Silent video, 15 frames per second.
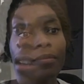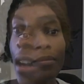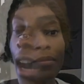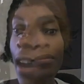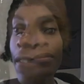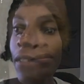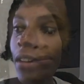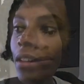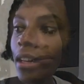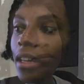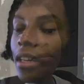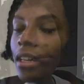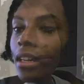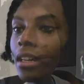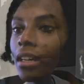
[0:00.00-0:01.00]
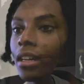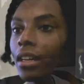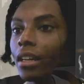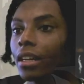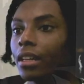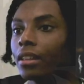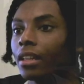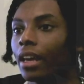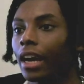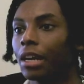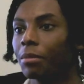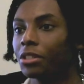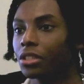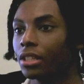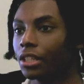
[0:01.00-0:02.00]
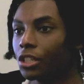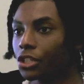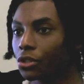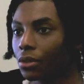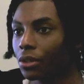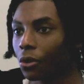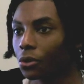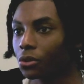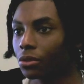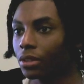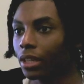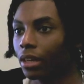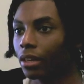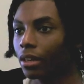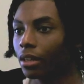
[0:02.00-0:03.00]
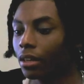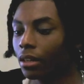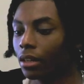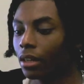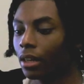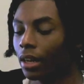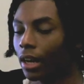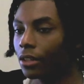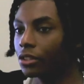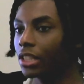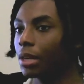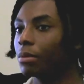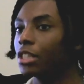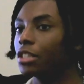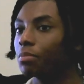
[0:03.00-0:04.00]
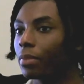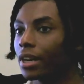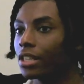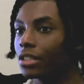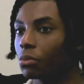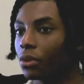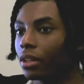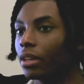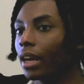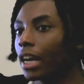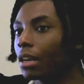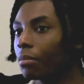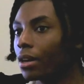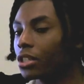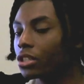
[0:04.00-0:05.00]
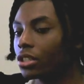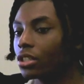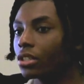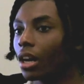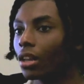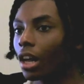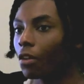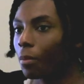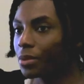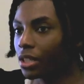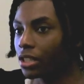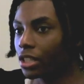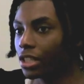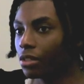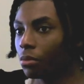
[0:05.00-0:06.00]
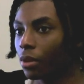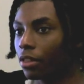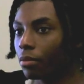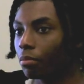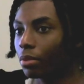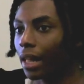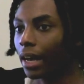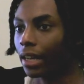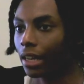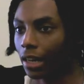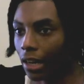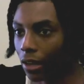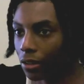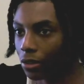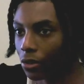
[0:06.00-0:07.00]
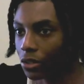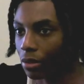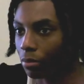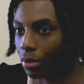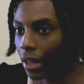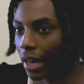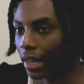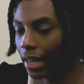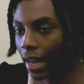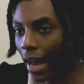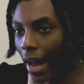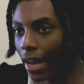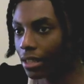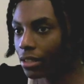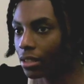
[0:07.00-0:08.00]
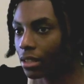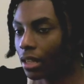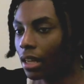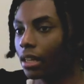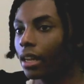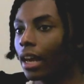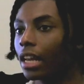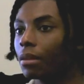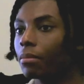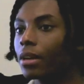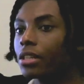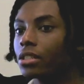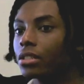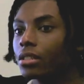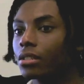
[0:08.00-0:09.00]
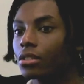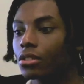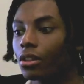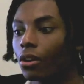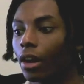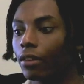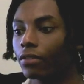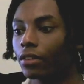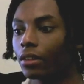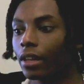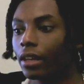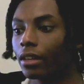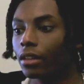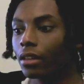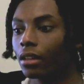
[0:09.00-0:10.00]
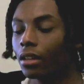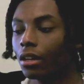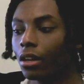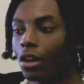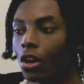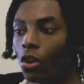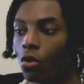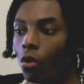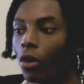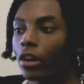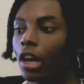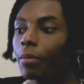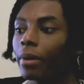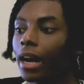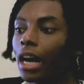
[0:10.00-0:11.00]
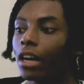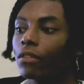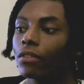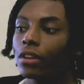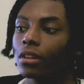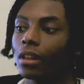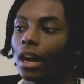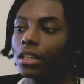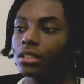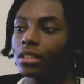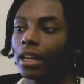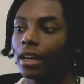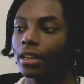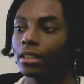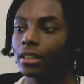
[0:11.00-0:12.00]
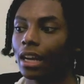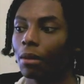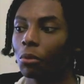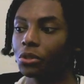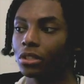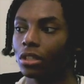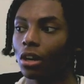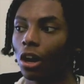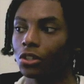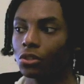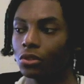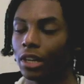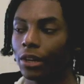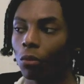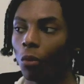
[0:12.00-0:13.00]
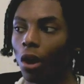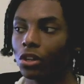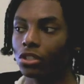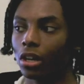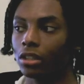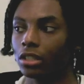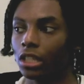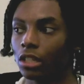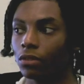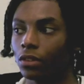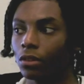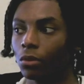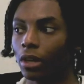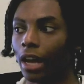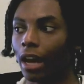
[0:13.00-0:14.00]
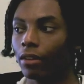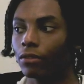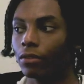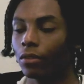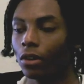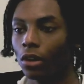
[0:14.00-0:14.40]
I feel like in the animation industry and also in the entertainment space within animation, there's not a lot of representation with Black characters and Black casts in animation. So I feel like growing up, I kind of realized like that most of the cartoons I'd watch on TV would have